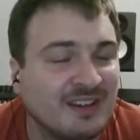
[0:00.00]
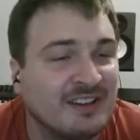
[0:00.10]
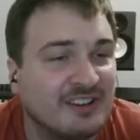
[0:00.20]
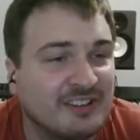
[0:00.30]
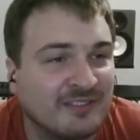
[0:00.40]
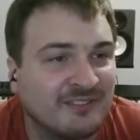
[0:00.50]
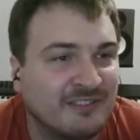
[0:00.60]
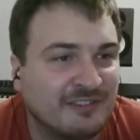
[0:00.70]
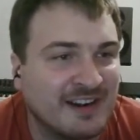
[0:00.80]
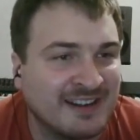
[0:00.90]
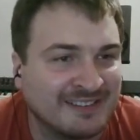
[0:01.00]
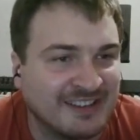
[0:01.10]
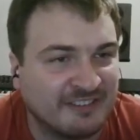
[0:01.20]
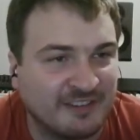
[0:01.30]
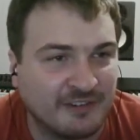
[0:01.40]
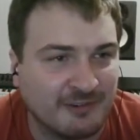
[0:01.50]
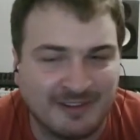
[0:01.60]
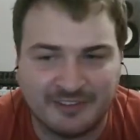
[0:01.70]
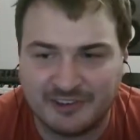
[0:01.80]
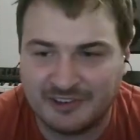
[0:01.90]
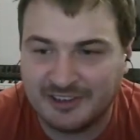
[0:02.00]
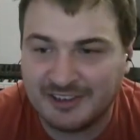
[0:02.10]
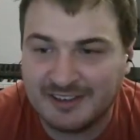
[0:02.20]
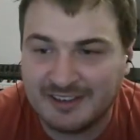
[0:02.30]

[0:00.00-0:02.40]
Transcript: And there's some threading stuff if you want to.